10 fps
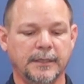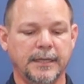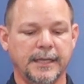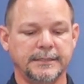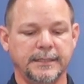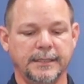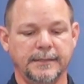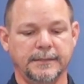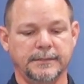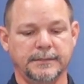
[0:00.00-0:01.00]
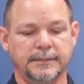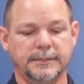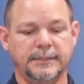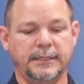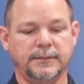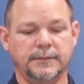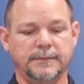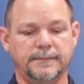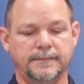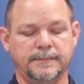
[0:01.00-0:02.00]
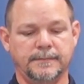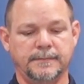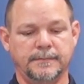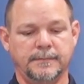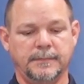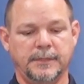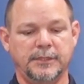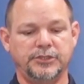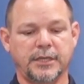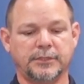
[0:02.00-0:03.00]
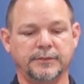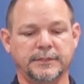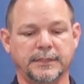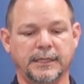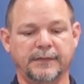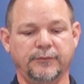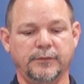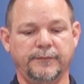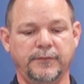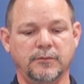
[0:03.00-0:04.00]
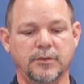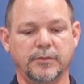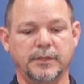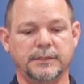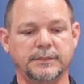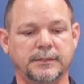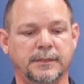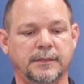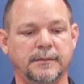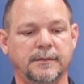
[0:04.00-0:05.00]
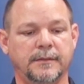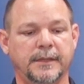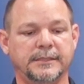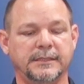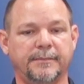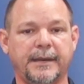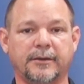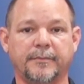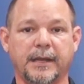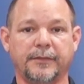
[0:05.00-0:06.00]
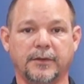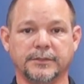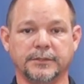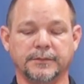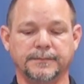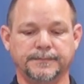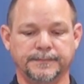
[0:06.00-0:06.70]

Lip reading: It has a steel injector inside of it with a few O-rings that is in the powder path also.